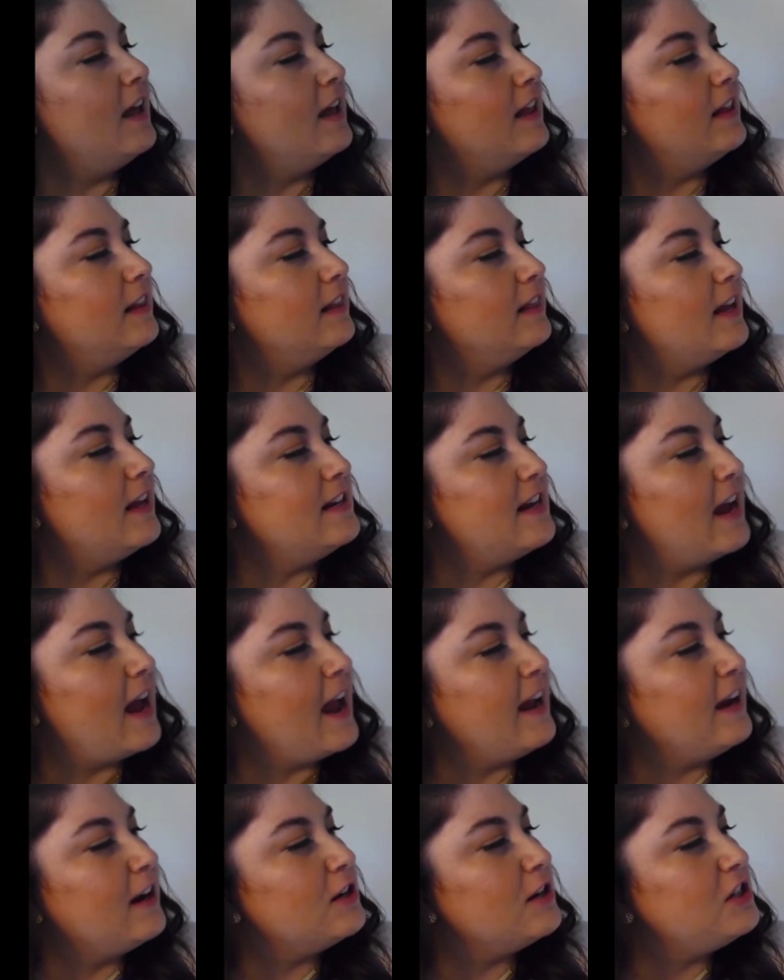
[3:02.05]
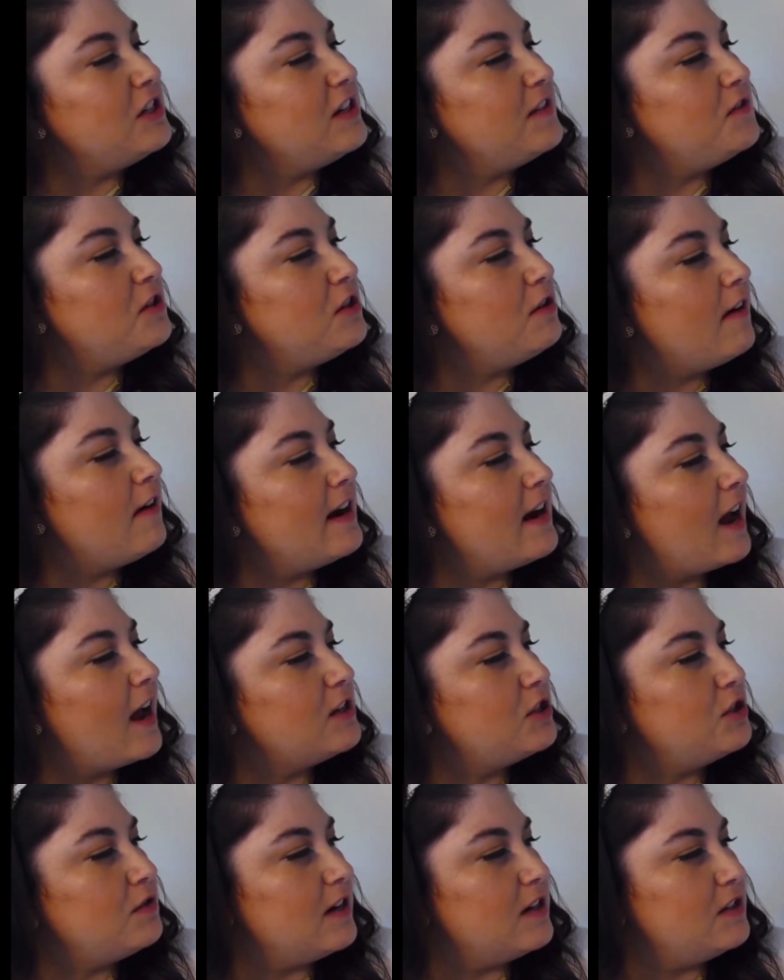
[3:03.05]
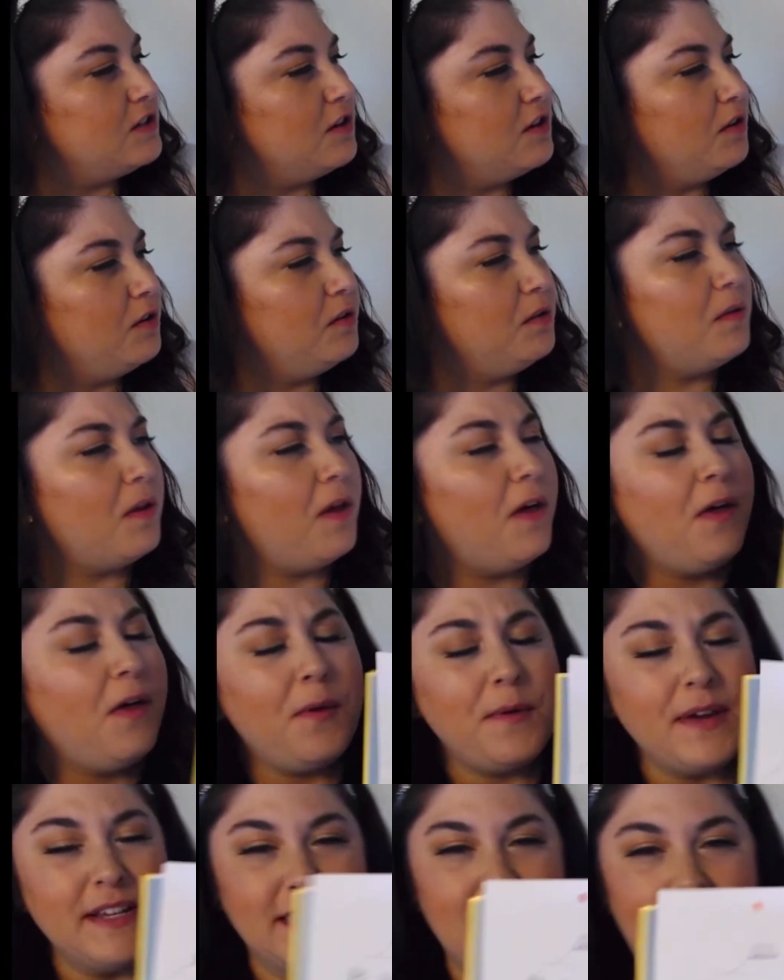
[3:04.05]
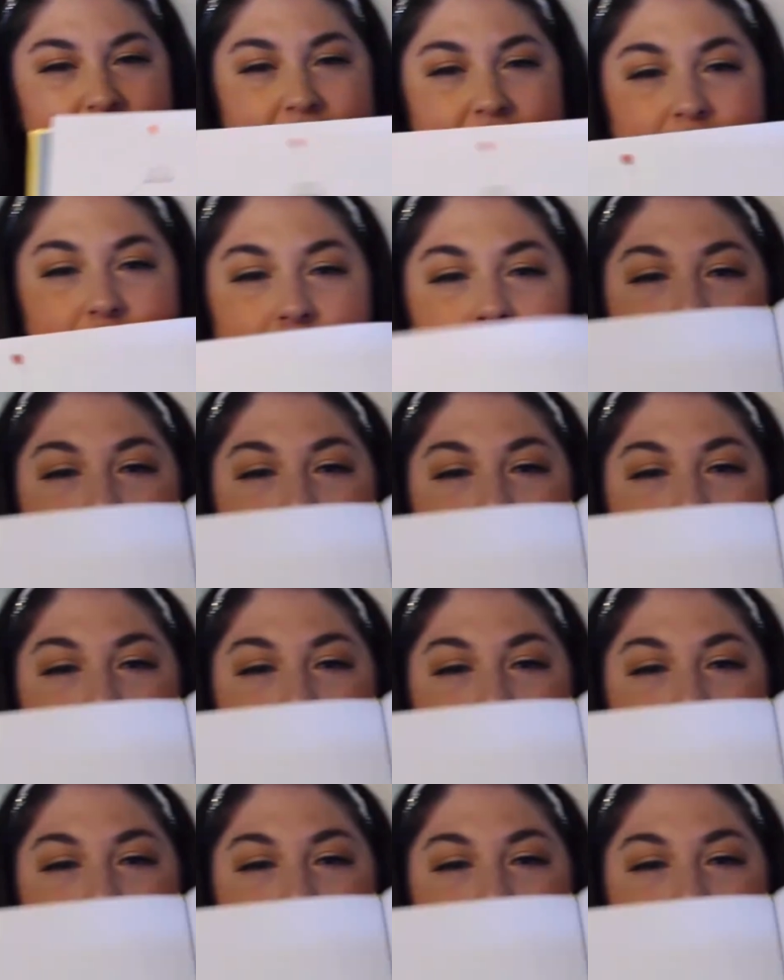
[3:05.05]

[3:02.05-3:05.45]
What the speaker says: Lend a handkerchief to the rhinoceros, who always had a